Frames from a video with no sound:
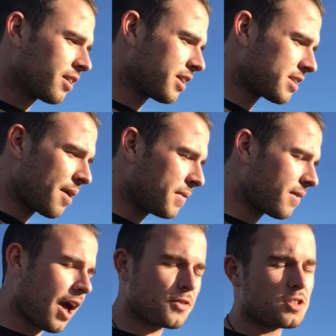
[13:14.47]
Because I
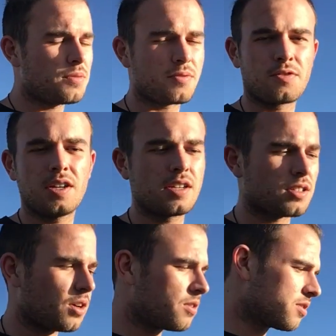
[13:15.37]
mean, after
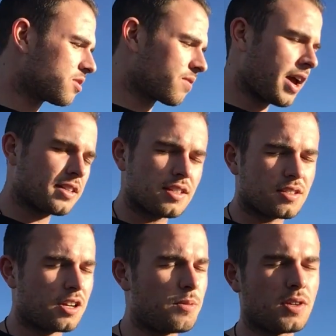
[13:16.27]
Venus goes direct,
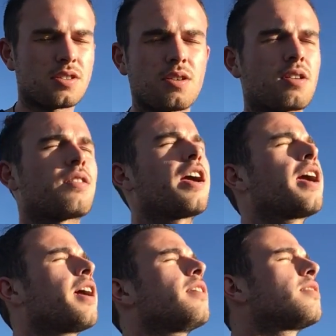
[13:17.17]
it's gonna be so
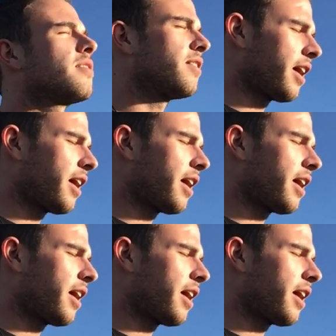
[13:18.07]
great.